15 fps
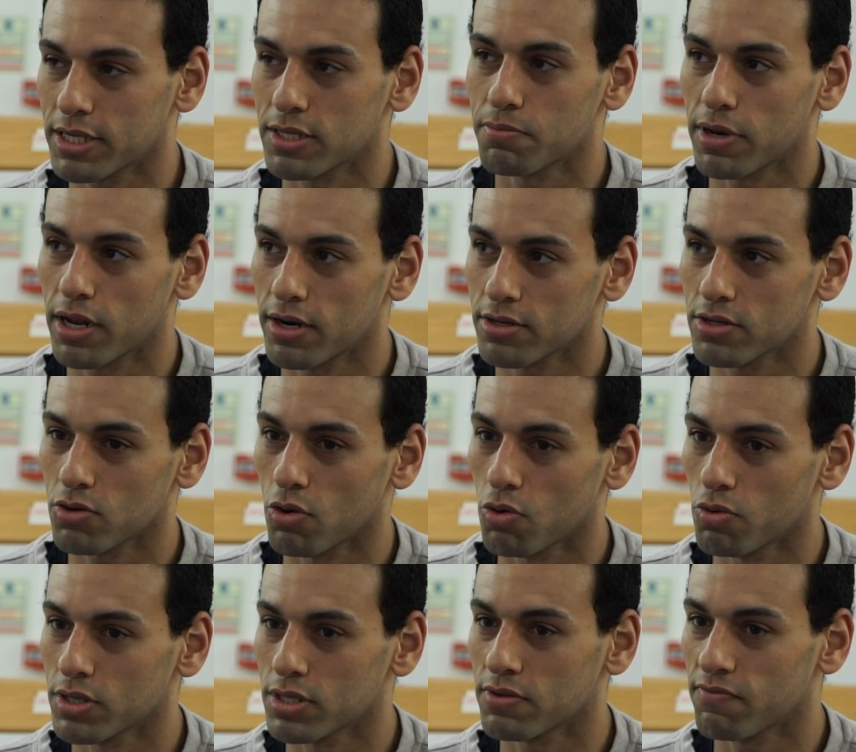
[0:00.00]
best players
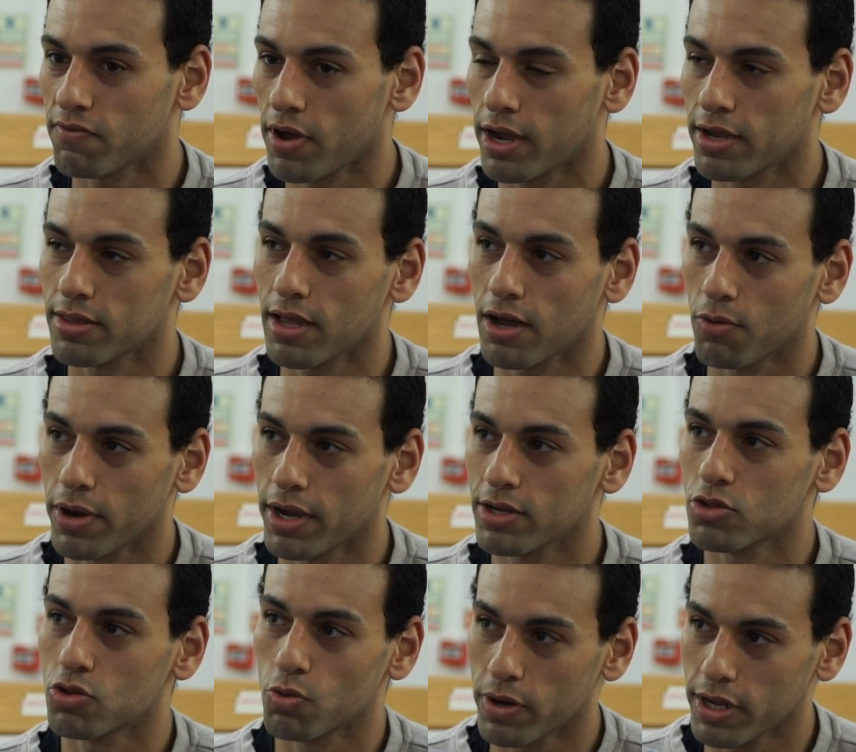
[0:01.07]
always find a way
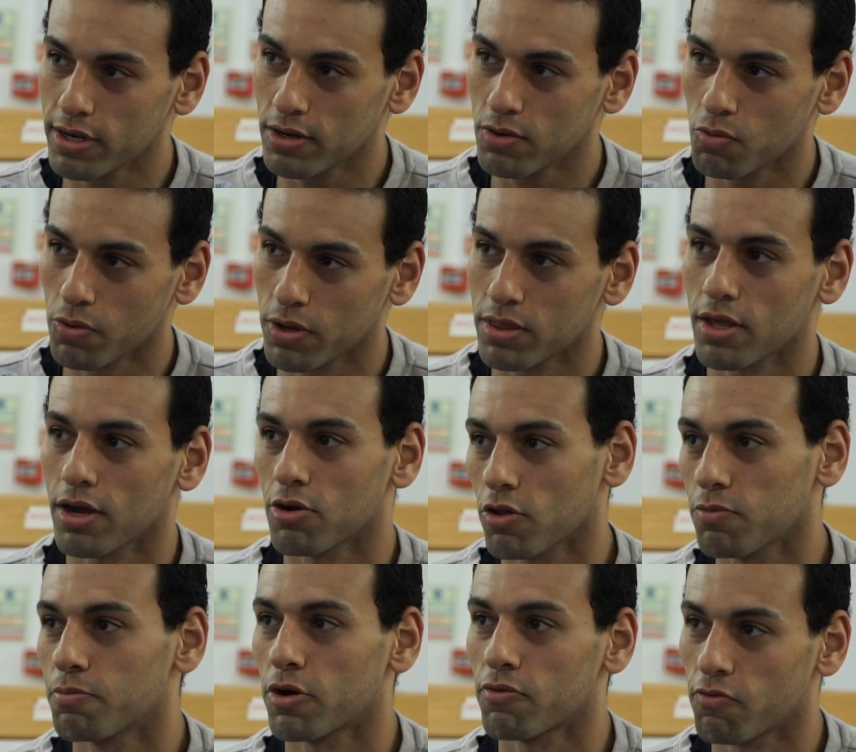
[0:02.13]
to win when they're
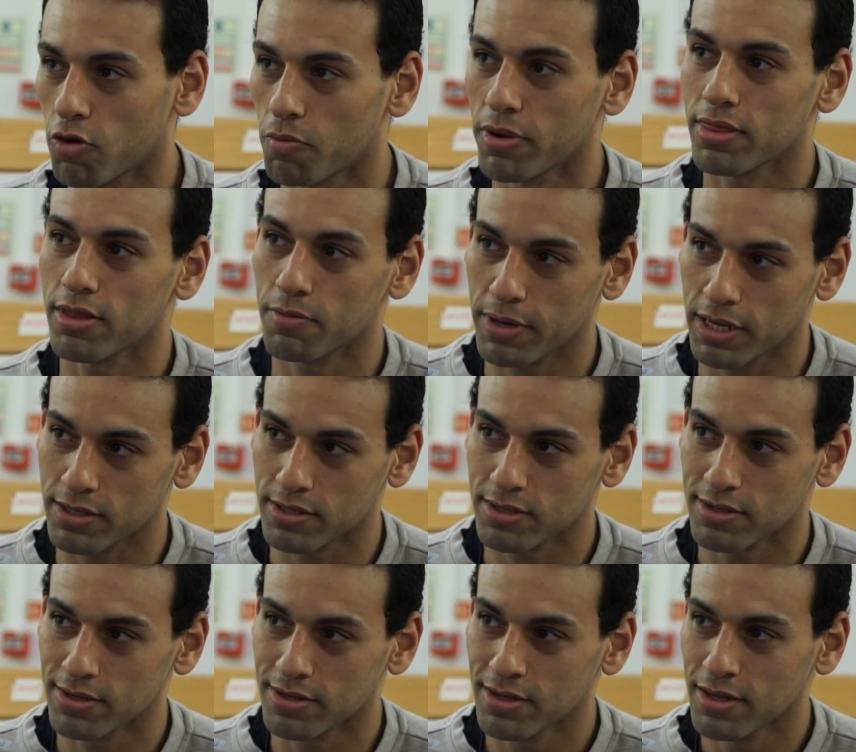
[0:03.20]
not performing their
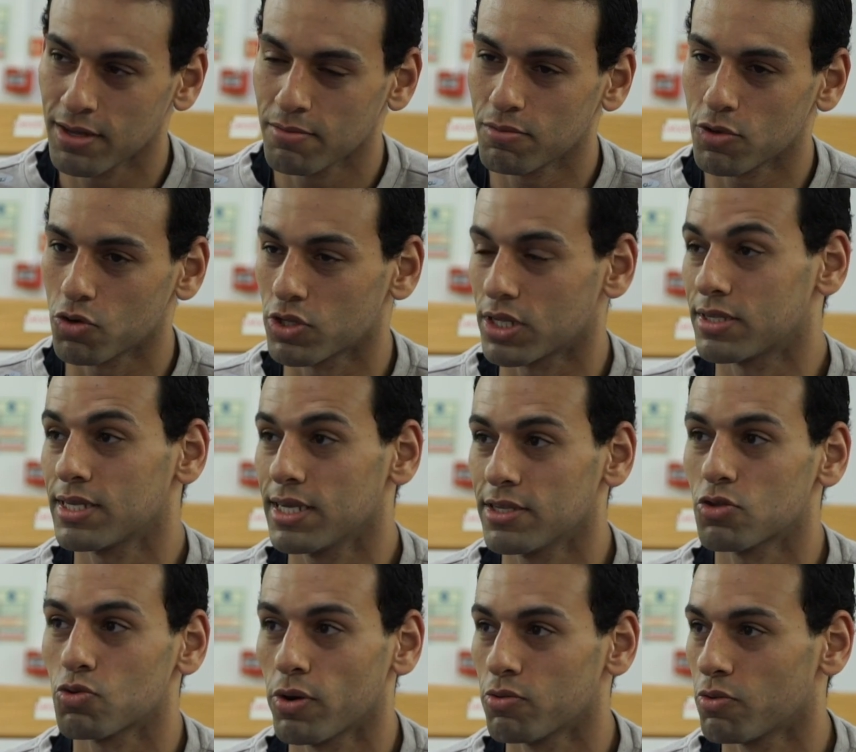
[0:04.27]
best, because it's
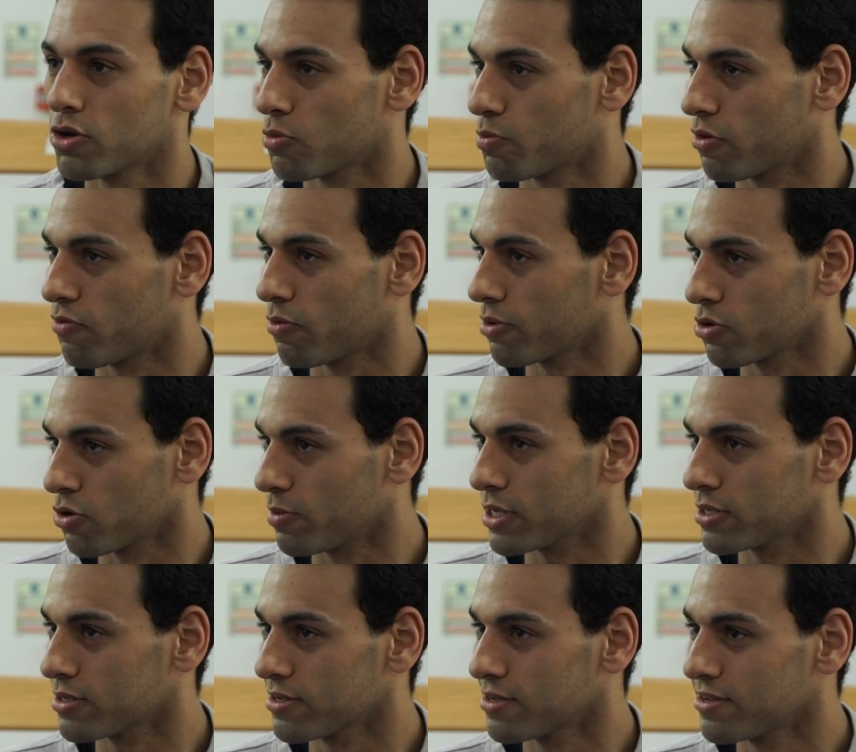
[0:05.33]
easy to win when you're performing your
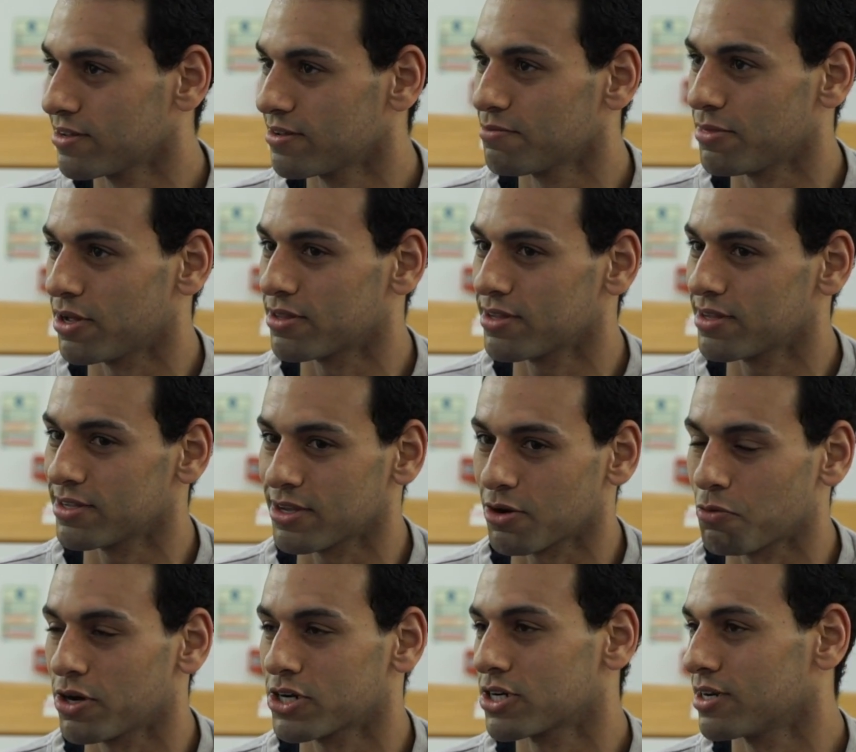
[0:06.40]
best. But the
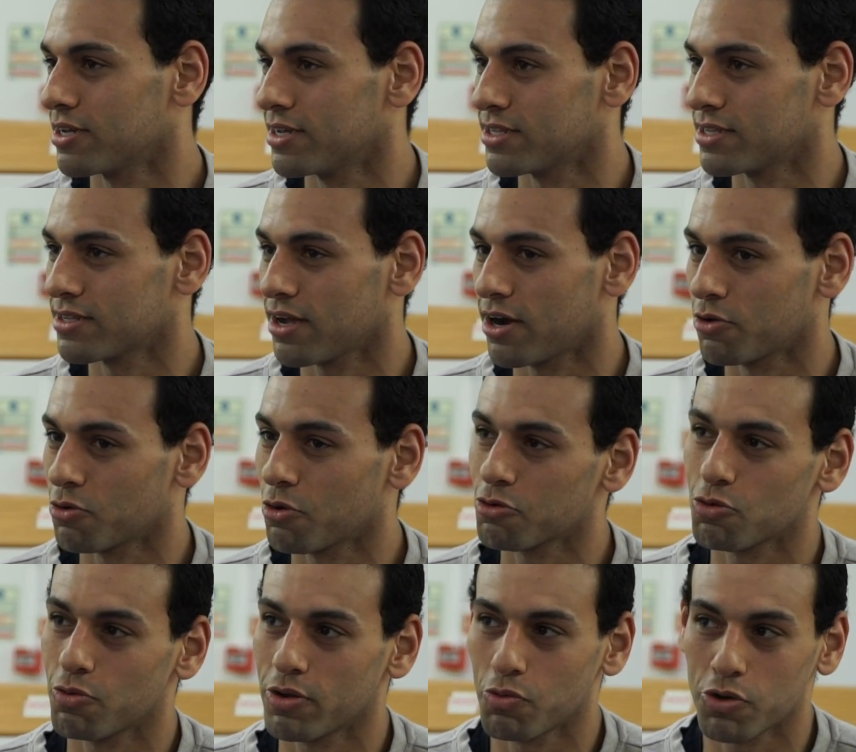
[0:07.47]
question is, are you going
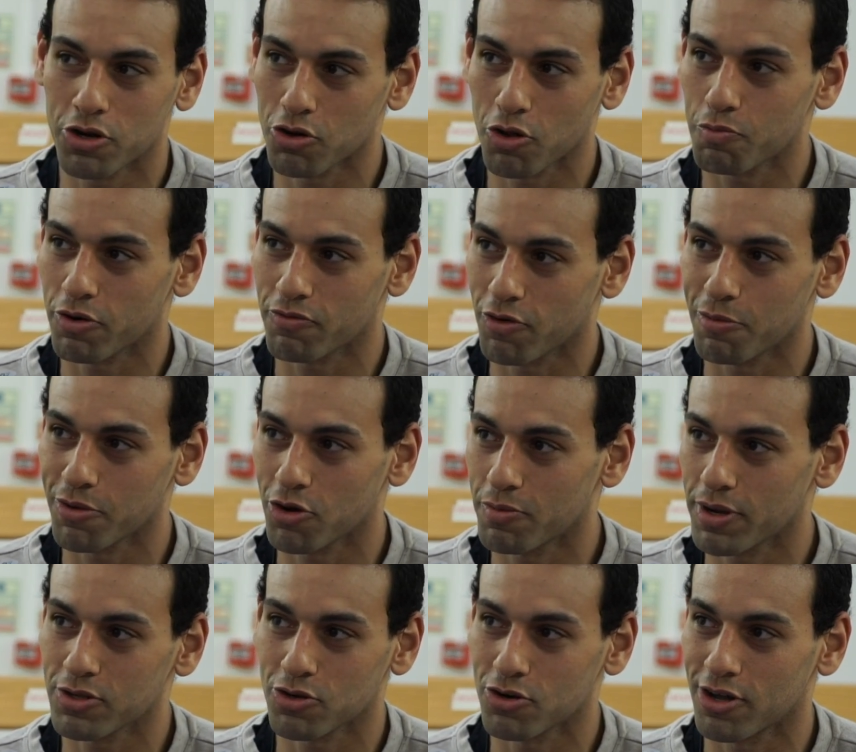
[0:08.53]
to win when you're not performing your
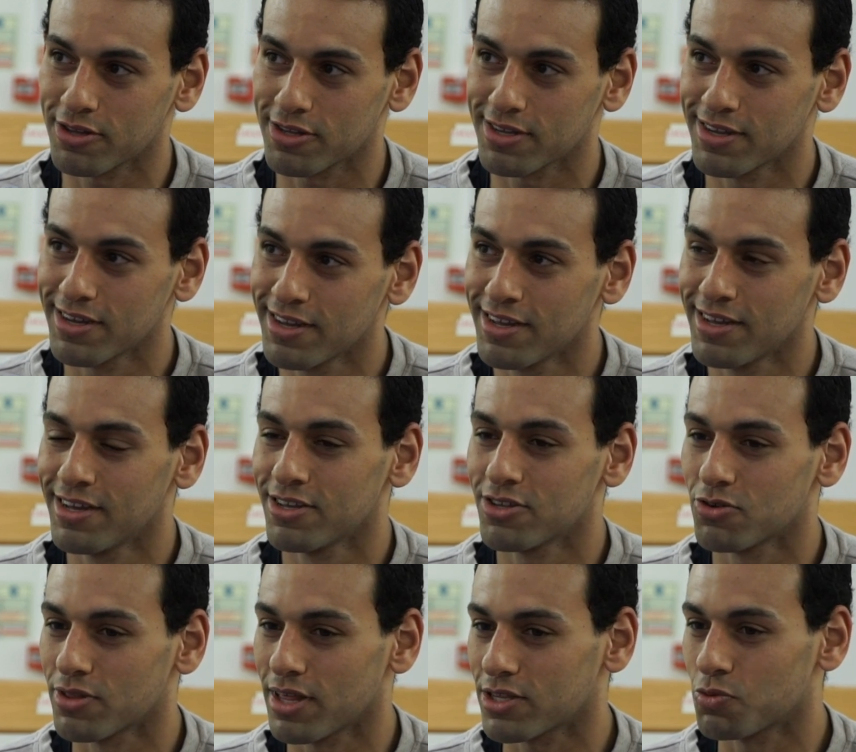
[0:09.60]
best or not?
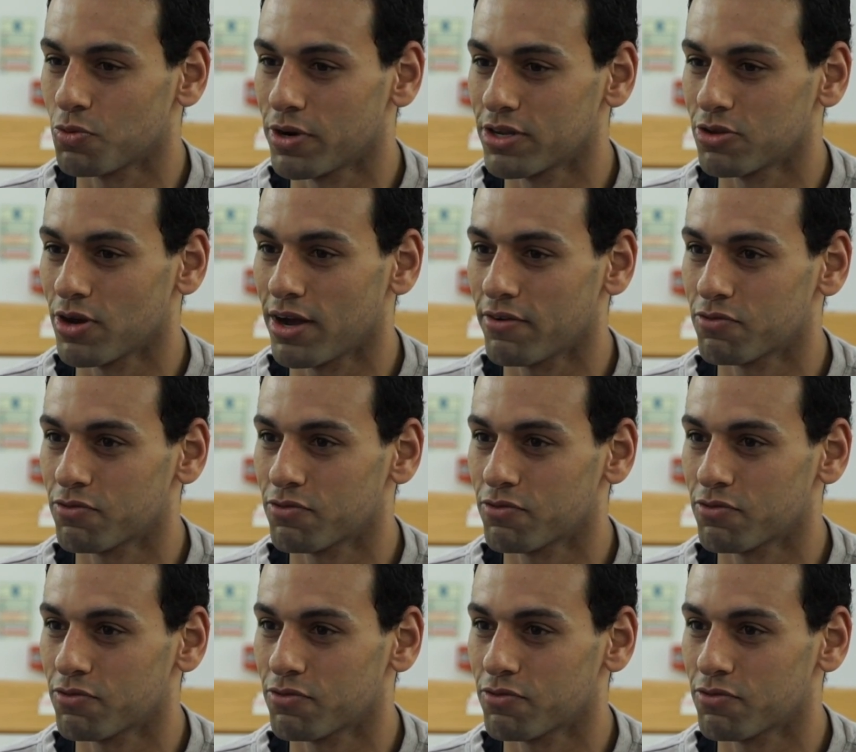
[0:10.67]
So that's when